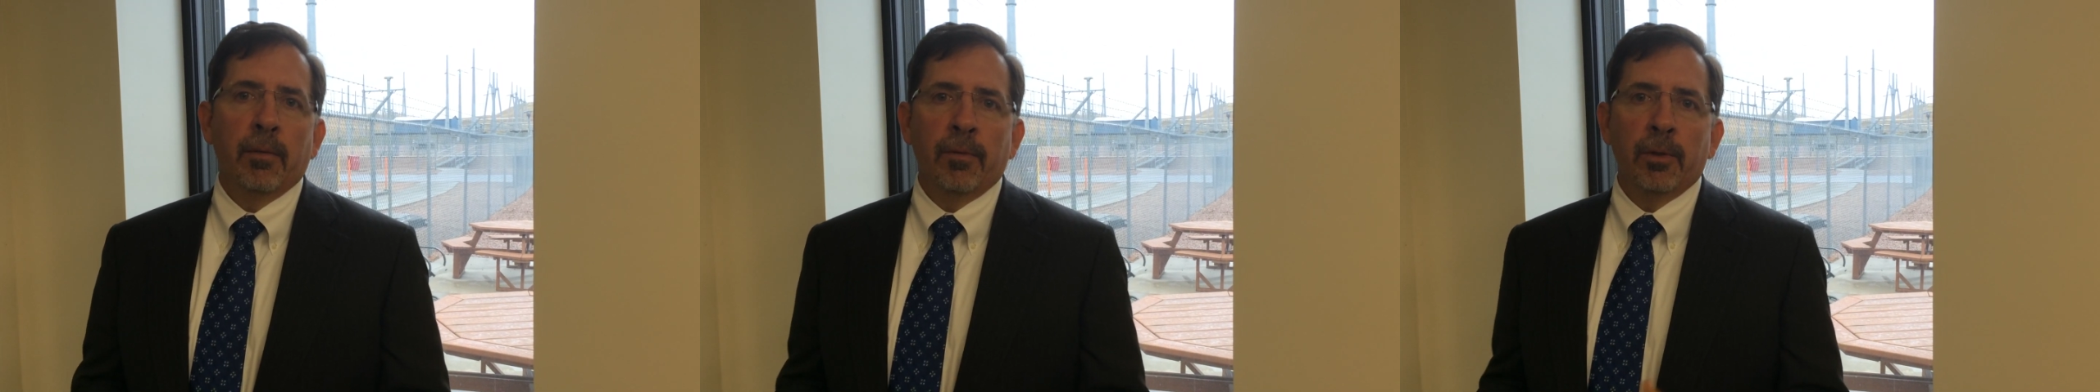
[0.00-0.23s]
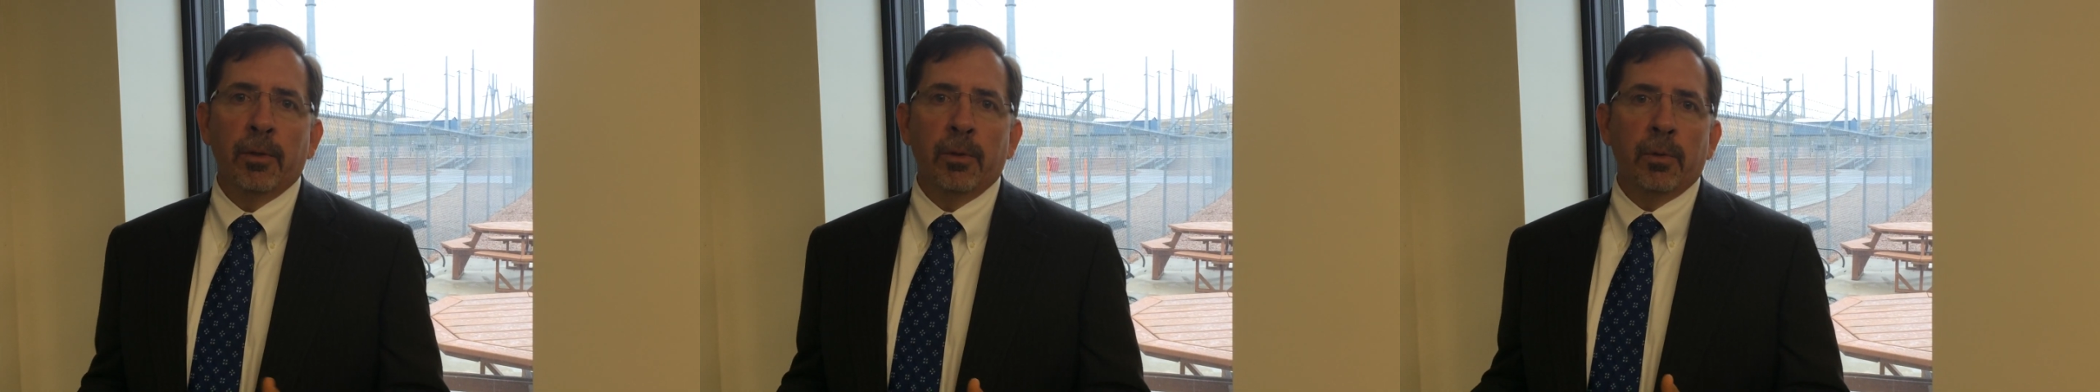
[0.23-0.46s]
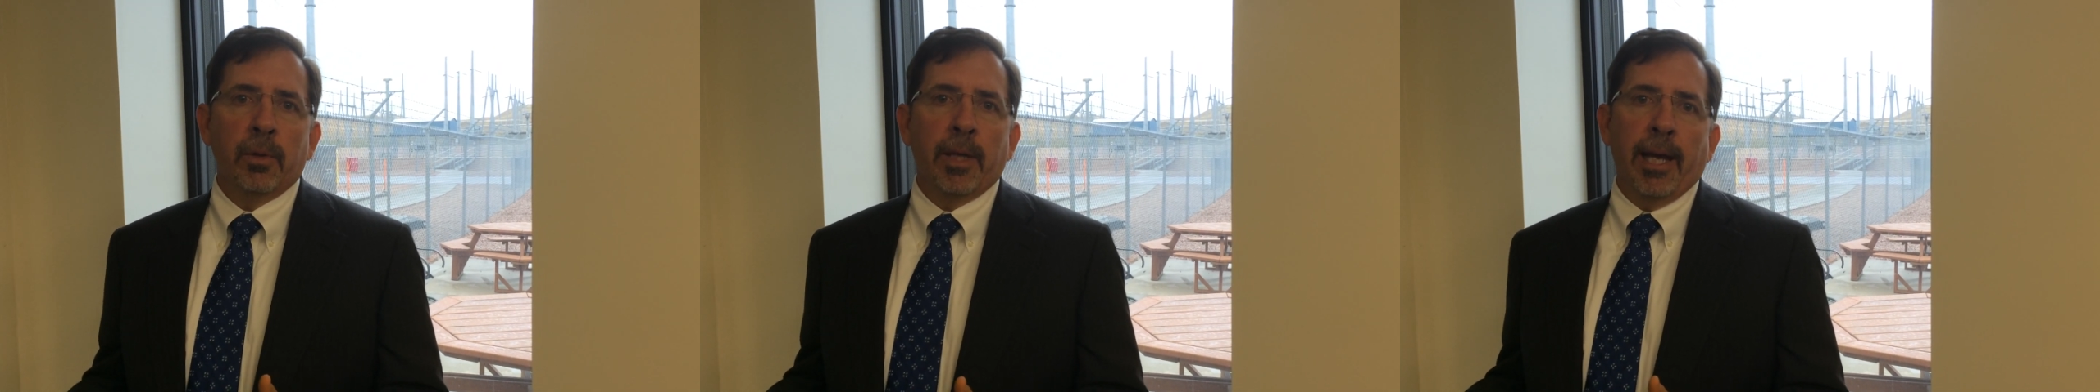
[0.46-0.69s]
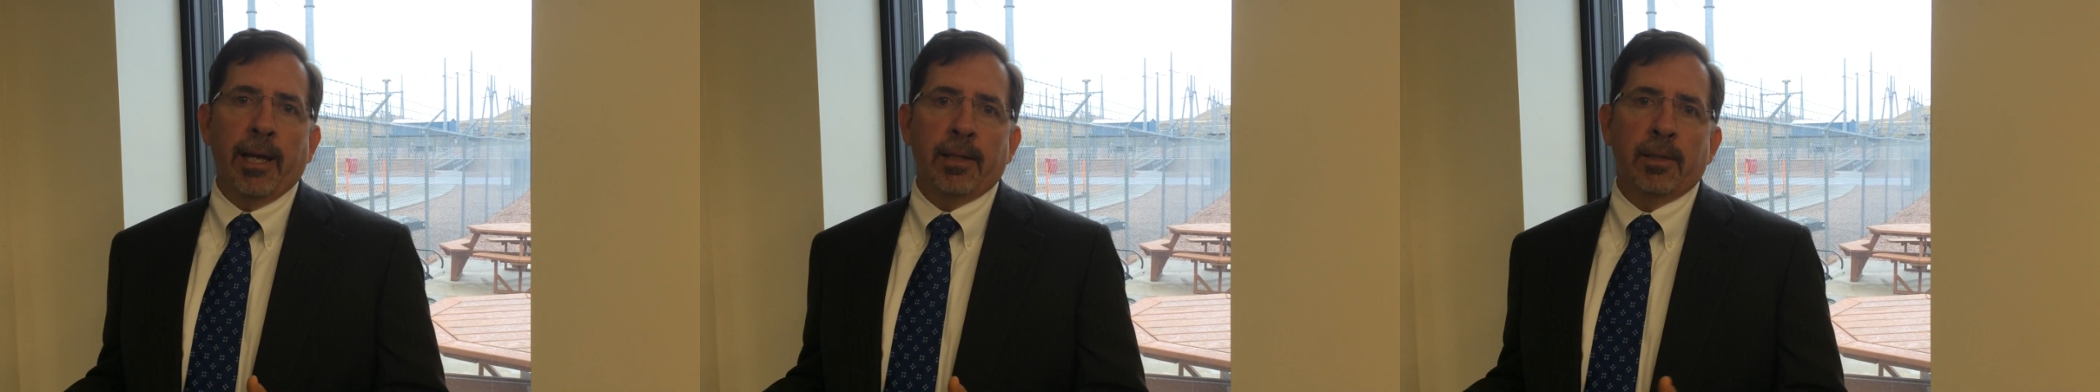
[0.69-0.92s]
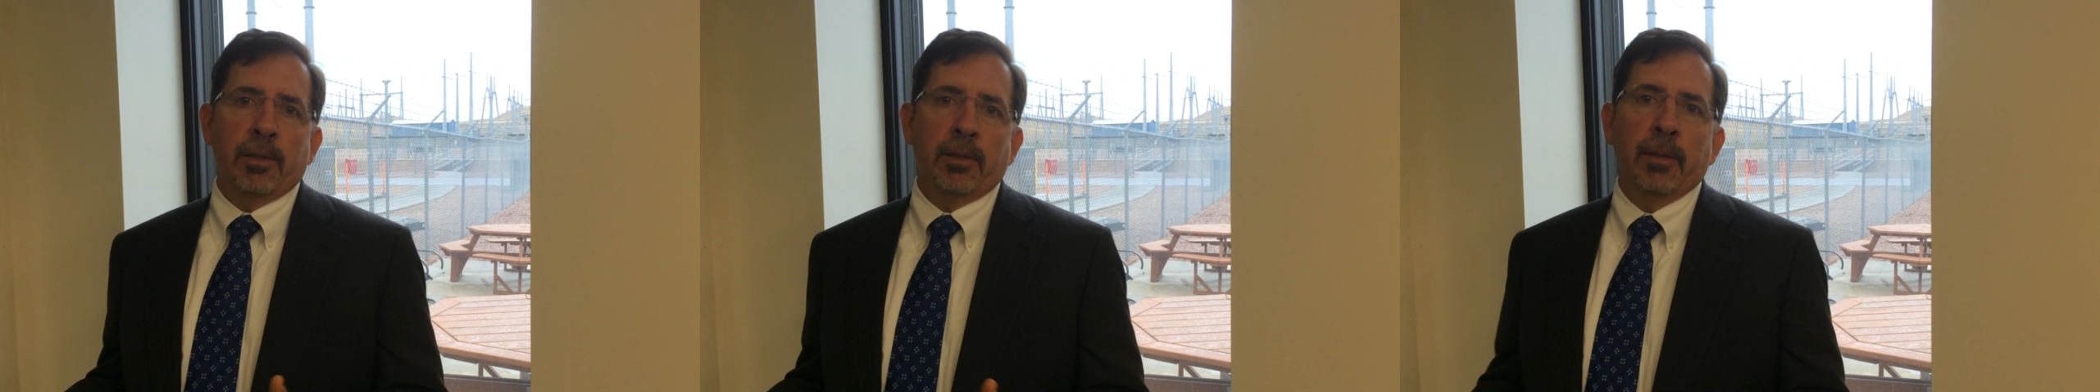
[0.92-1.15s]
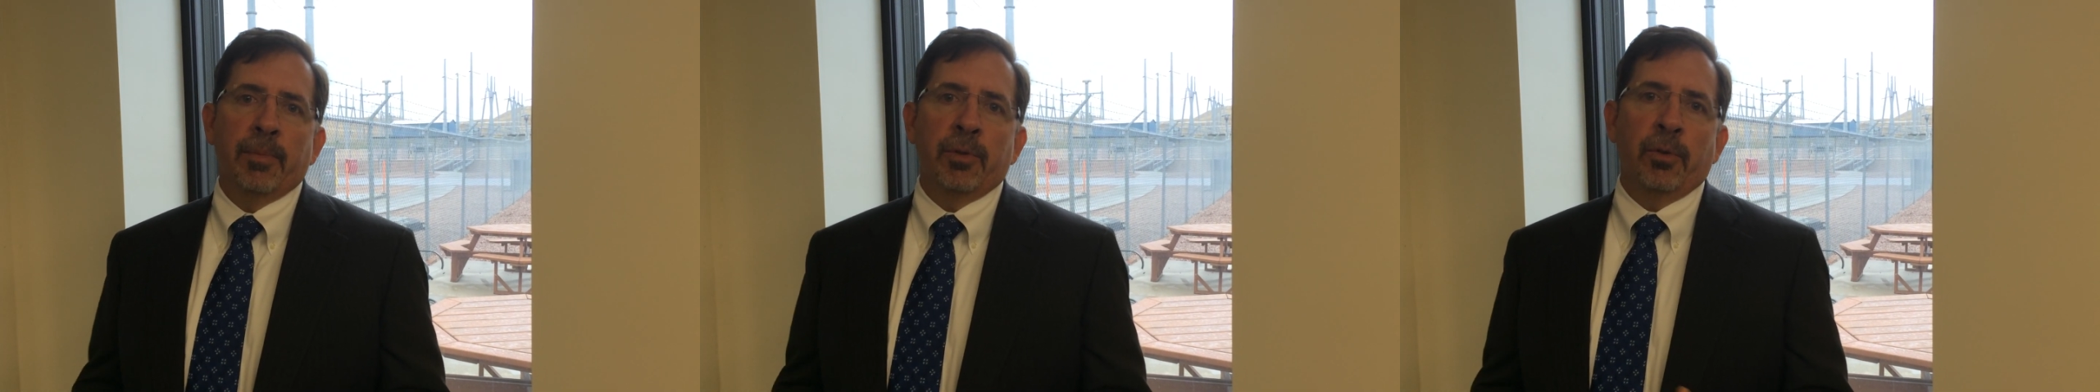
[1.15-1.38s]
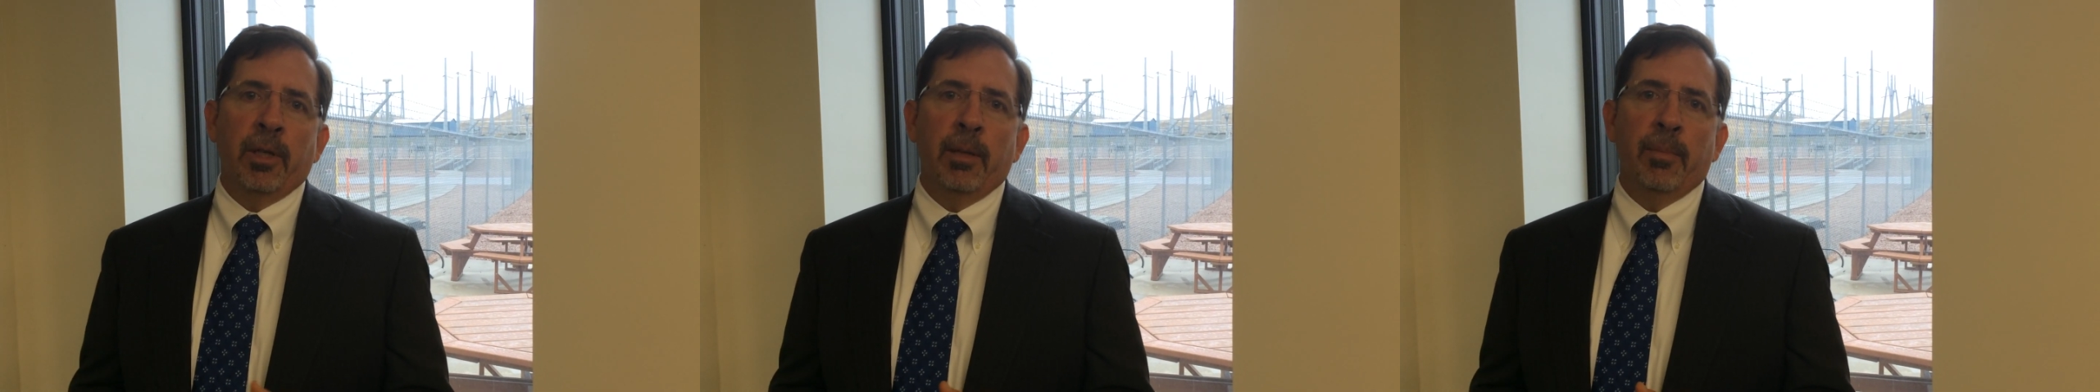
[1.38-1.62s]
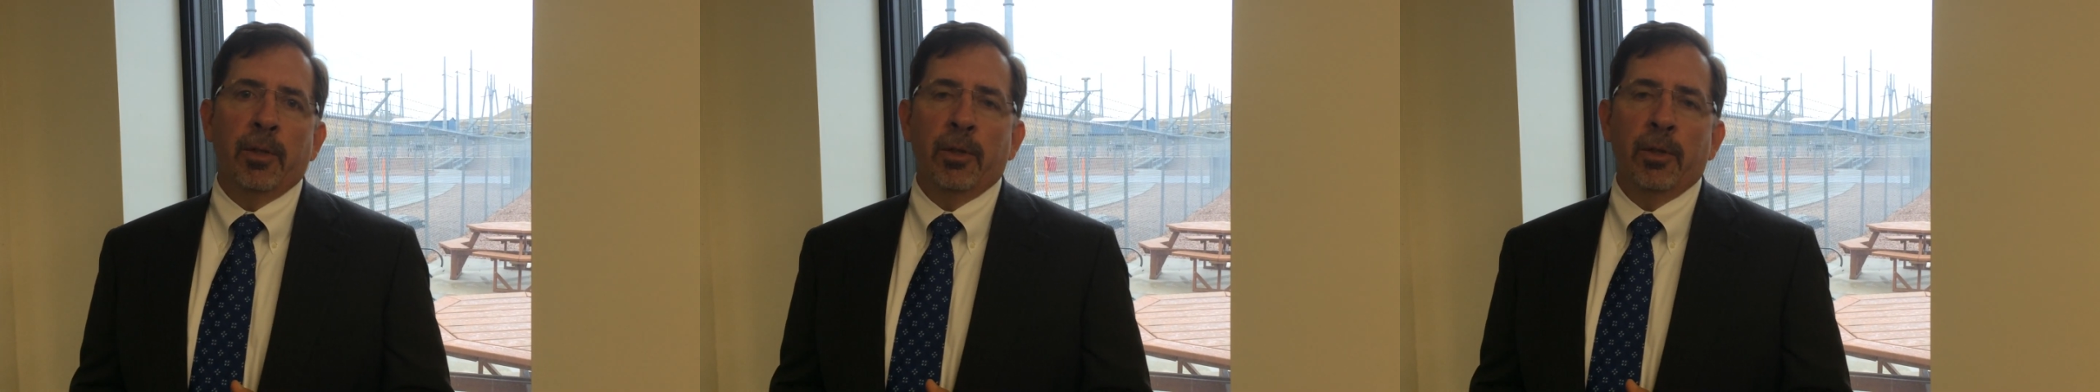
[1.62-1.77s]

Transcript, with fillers: flue gas slipstream